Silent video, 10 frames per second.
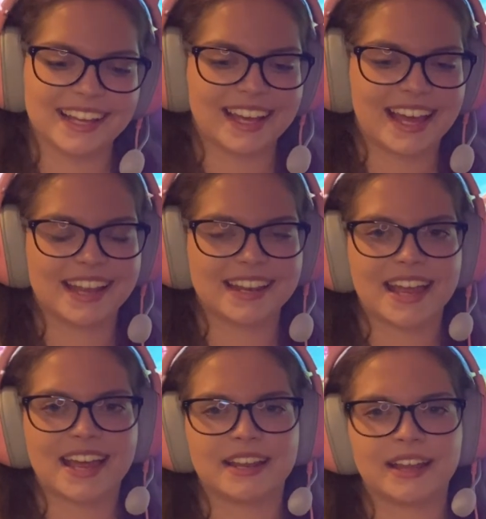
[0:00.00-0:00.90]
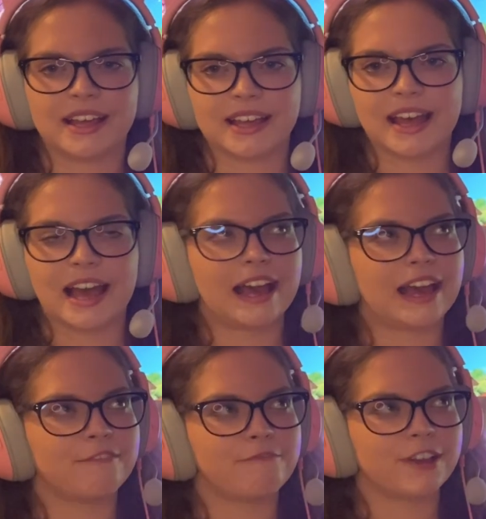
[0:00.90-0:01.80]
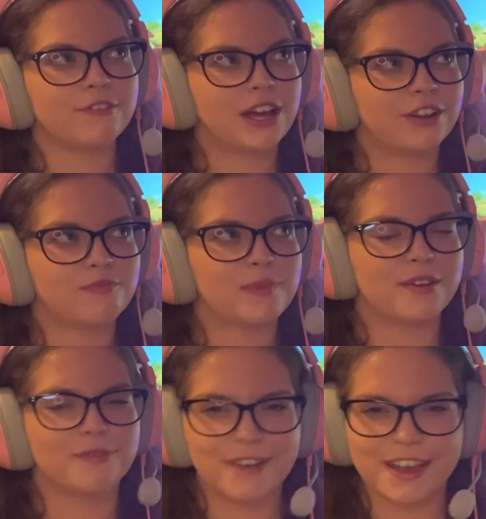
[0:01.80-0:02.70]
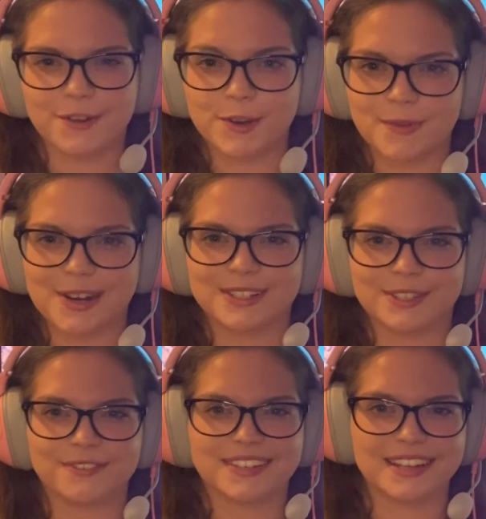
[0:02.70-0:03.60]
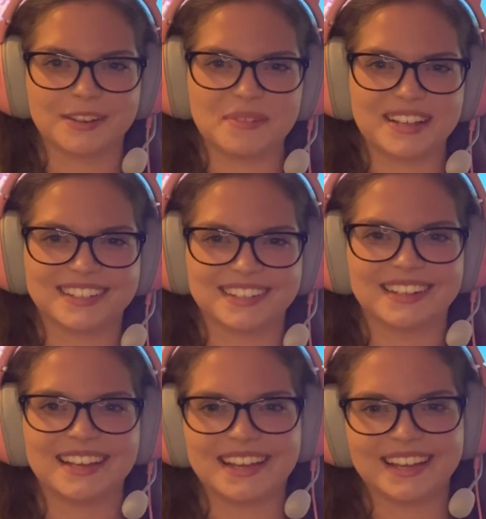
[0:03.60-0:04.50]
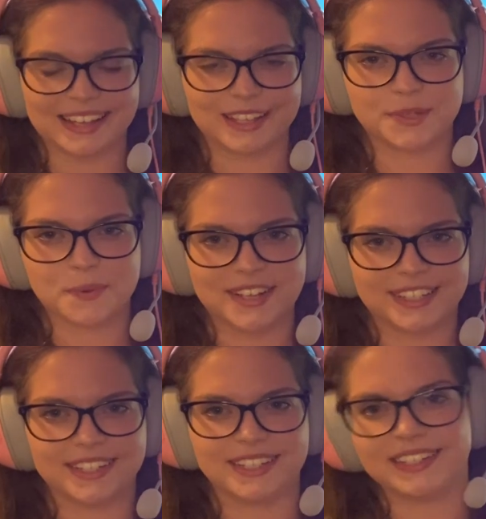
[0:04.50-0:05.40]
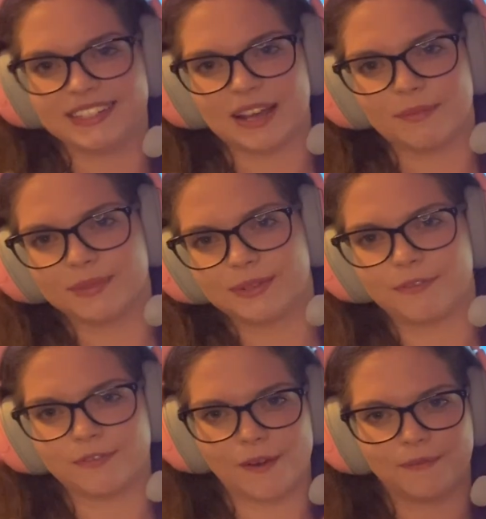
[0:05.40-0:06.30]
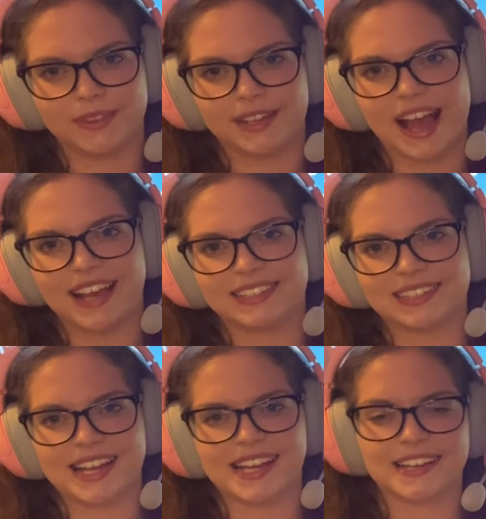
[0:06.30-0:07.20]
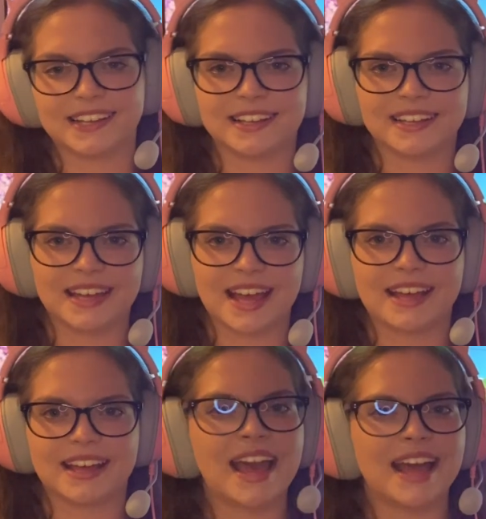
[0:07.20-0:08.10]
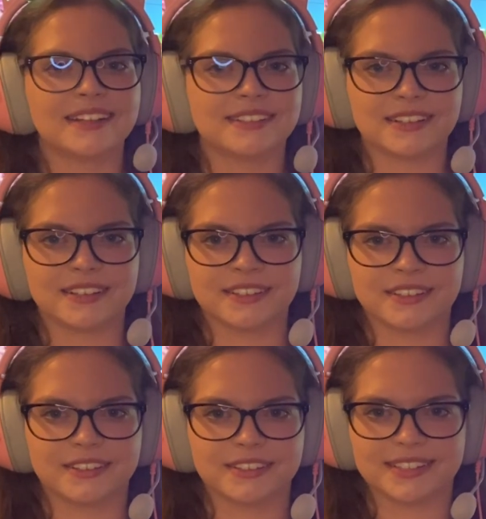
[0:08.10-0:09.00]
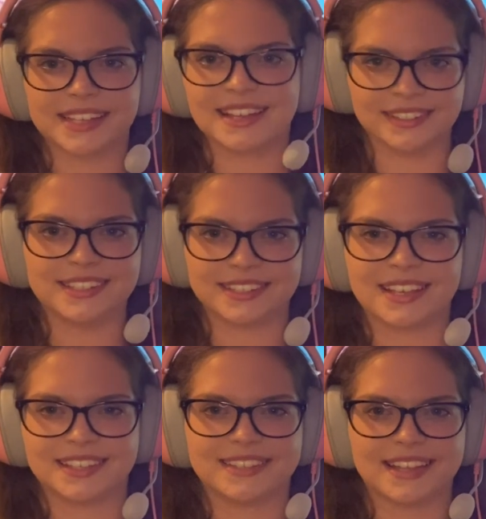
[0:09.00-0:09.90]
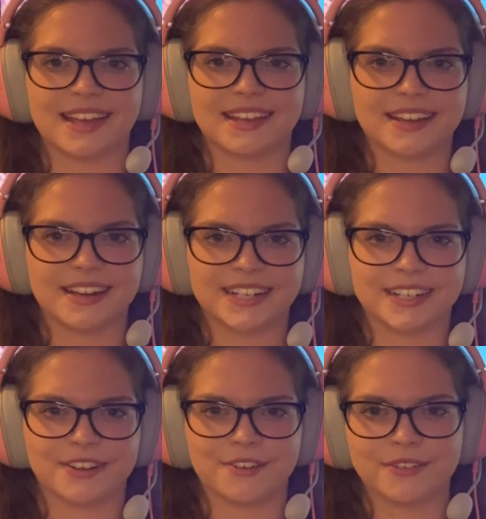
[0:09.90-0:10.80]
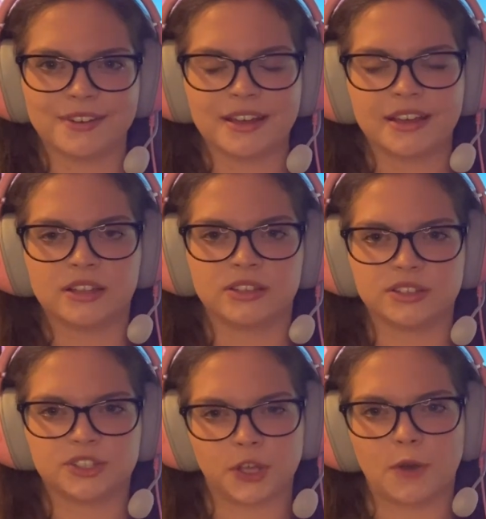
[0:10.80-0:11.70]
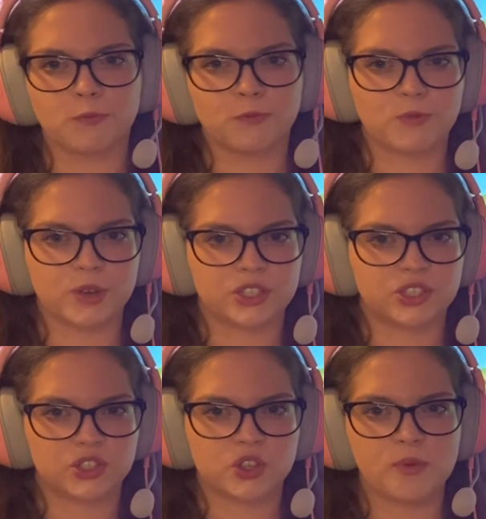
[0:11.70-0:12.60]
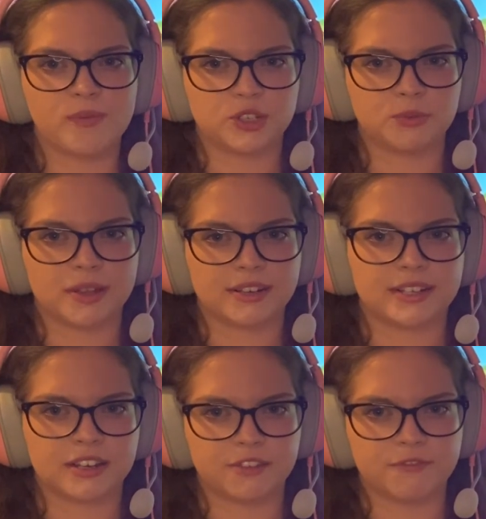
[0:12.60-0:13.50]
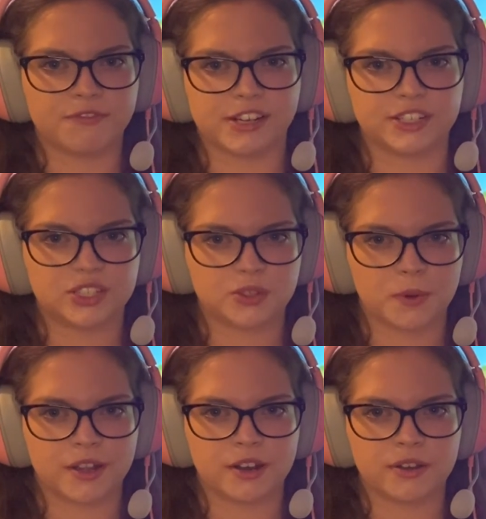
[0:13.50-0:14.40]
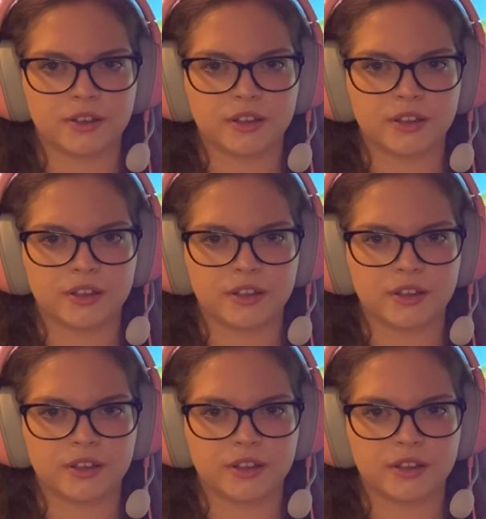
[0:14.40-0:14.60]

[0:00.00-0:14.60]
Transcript: And then I think one of my favorite parts of the animation is when she jumps from the ice lake and the skates just stay there, you know? The jump was so much better than the first one